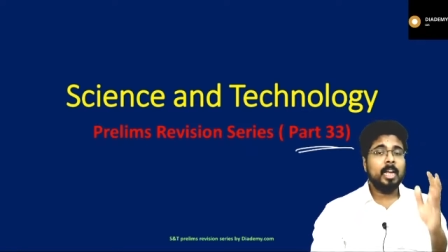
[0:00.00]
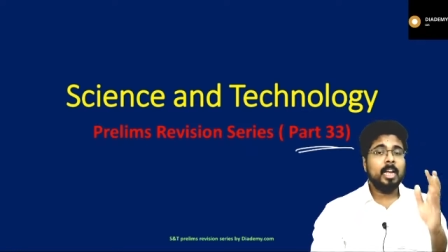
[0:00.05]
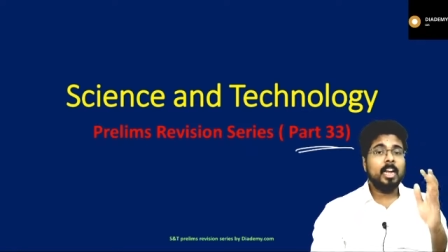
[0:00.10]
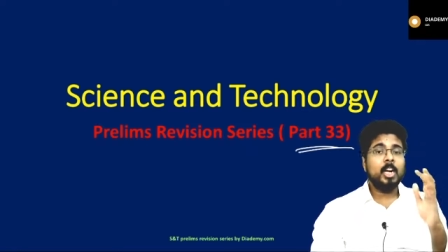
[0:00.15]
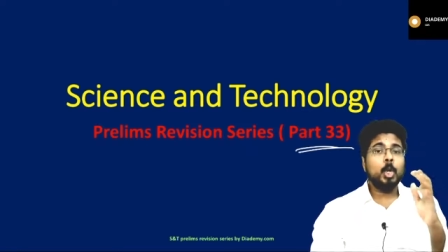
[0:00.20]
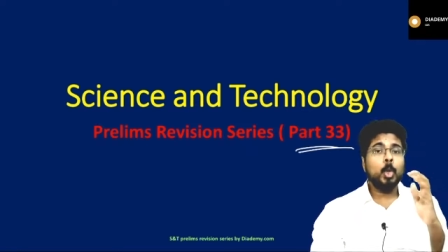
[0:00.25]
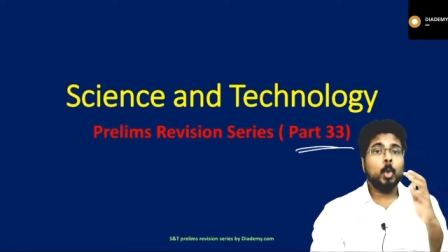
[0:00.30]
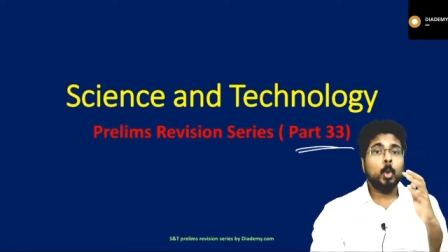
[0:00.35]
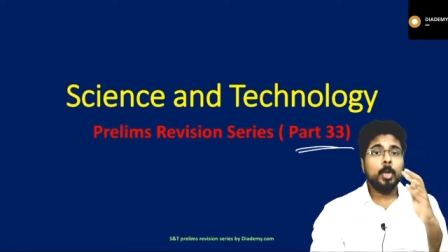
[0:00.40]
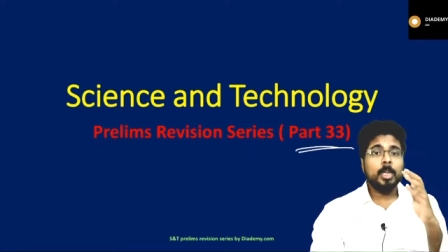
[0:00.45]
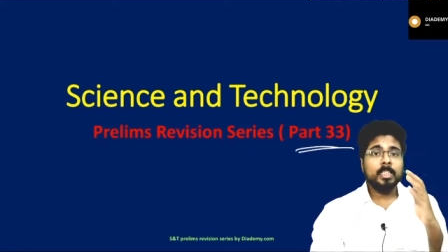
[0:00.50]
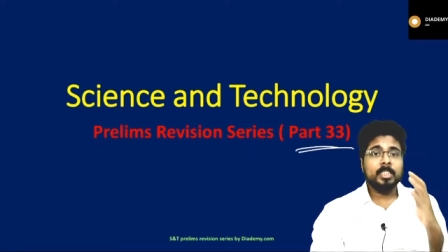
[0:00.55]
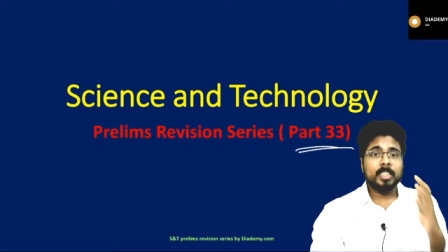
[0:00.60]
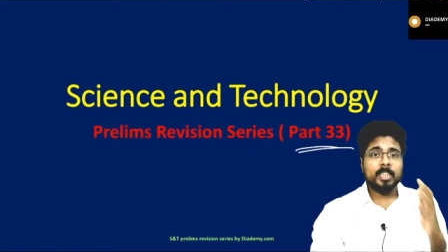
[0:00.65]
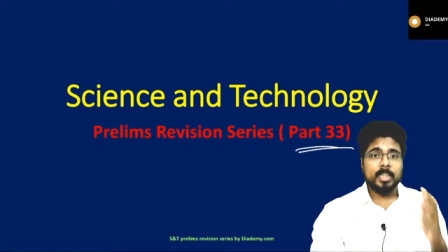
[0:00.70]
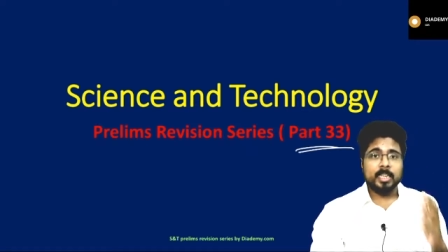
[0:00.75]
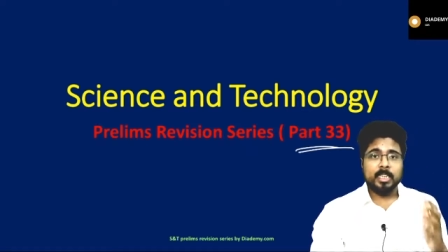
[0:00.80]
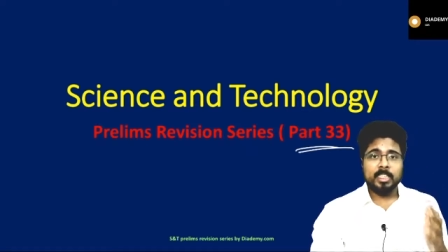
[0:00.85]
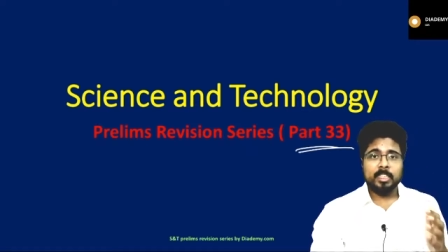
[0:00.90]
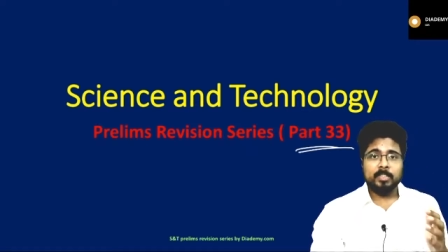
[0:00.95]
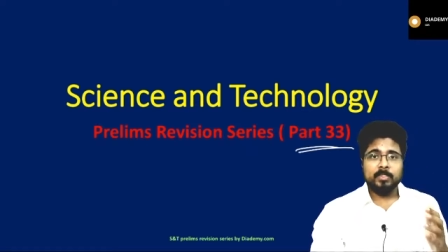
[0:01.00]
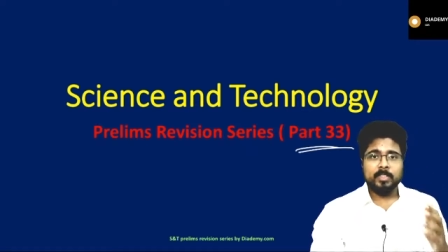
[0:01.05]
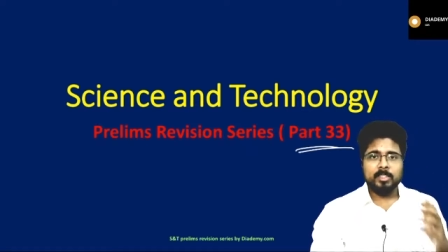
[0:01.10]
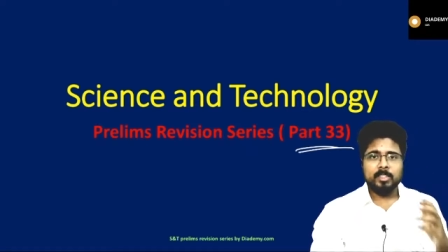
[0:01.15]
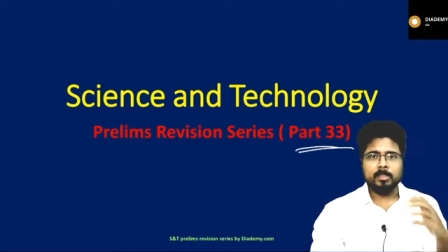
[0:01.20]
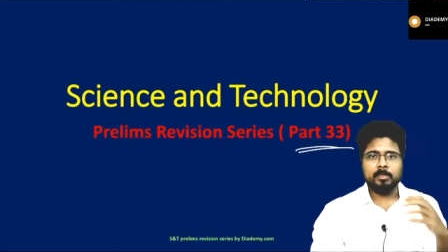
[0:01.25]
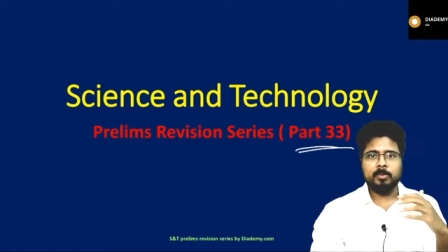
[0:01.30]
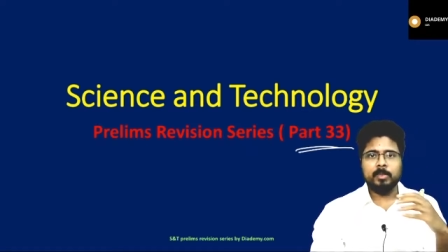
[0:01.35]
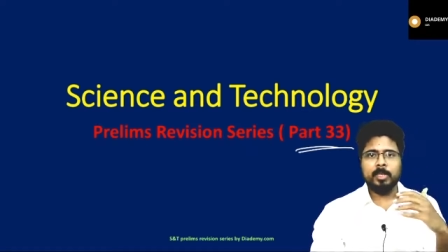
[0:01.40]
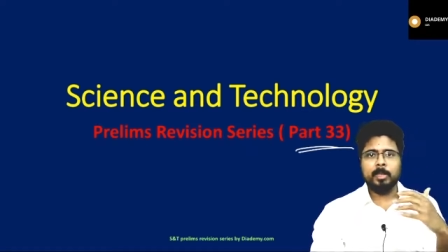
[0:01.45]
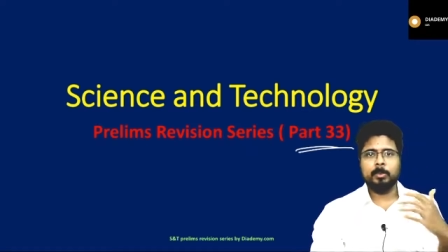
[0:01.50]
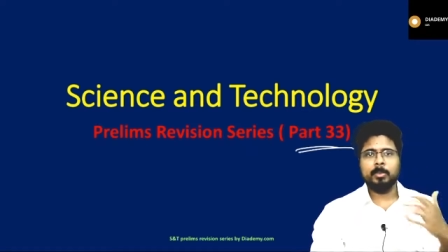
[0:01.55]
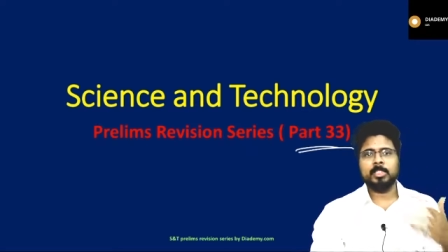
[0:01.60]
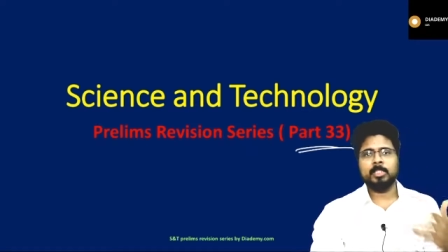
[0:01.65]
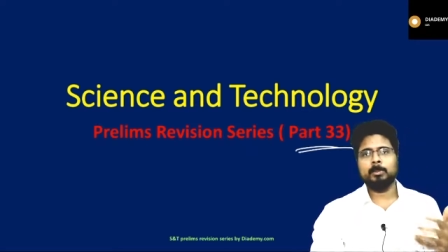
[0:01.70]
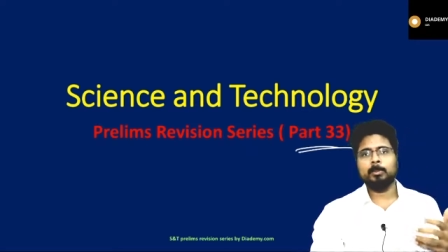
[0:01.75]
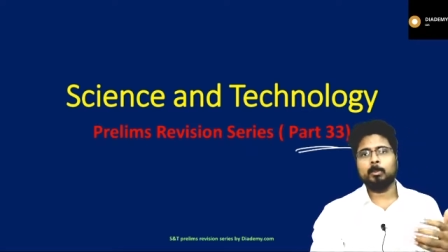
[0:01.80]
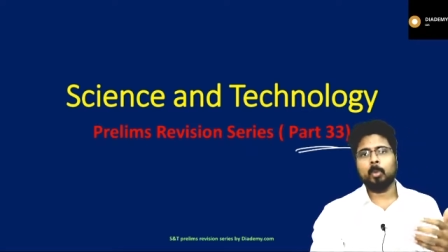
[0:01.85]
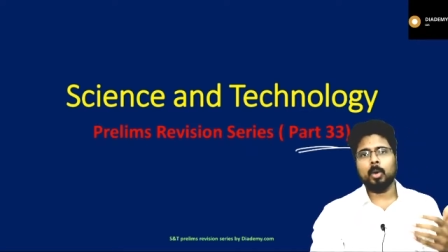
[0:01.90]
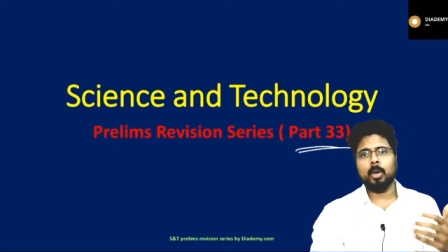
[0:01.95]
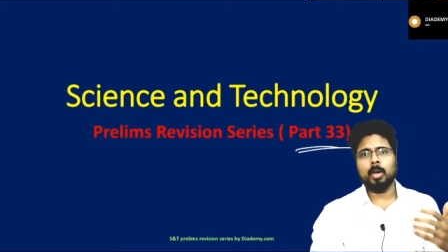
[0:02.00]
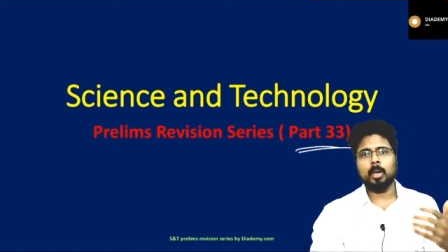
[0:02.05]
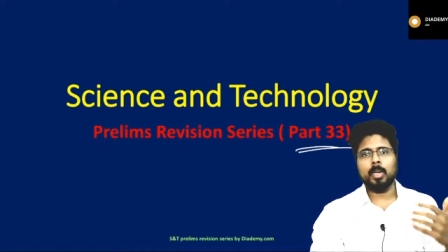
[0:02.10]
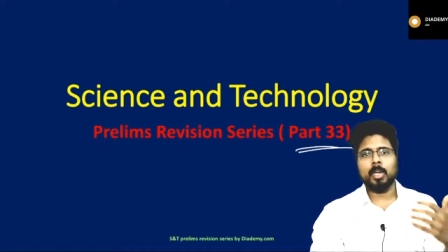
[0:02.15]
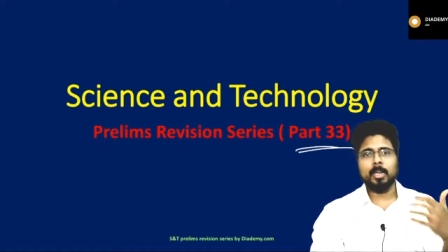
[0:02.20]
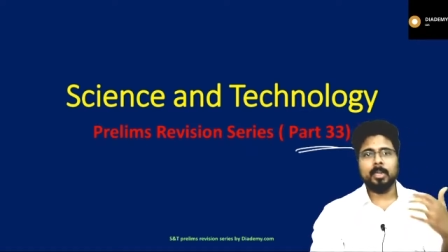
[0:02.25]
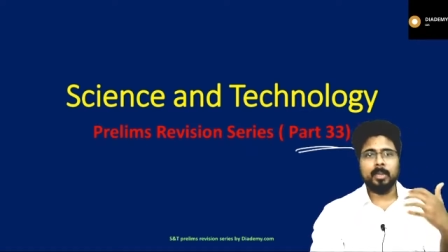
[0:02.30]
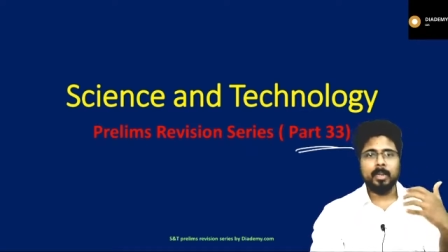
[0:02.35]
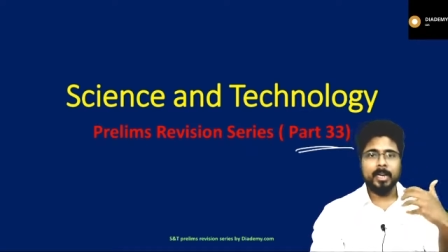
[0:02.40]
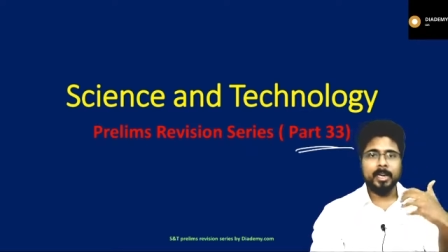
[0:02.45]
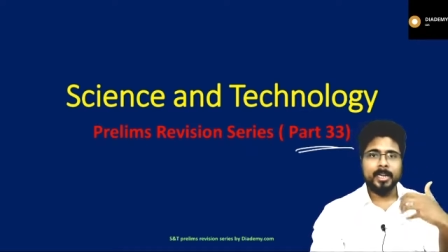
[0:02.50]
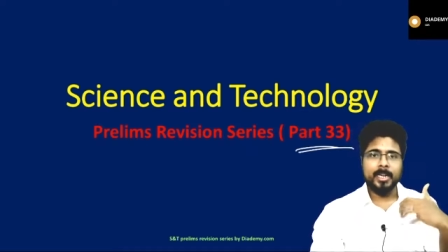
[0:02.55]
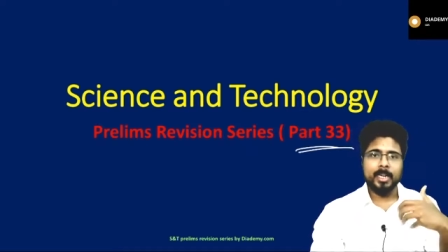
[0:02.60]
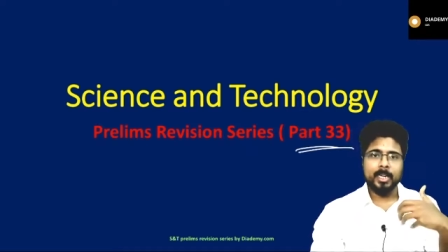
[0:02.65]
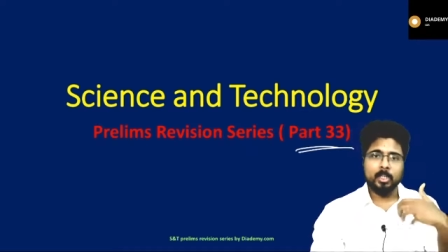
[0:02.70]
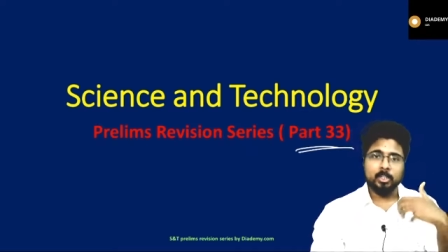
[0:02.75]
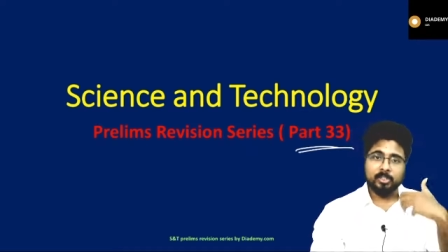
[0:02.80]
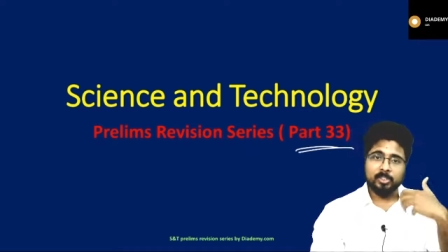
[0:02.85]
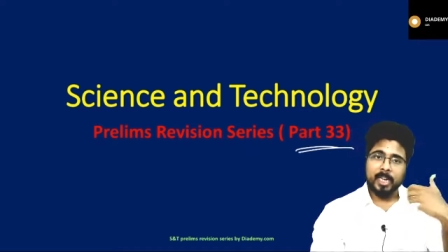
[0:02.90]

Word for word: knowing the current affairs is very much important and relating it to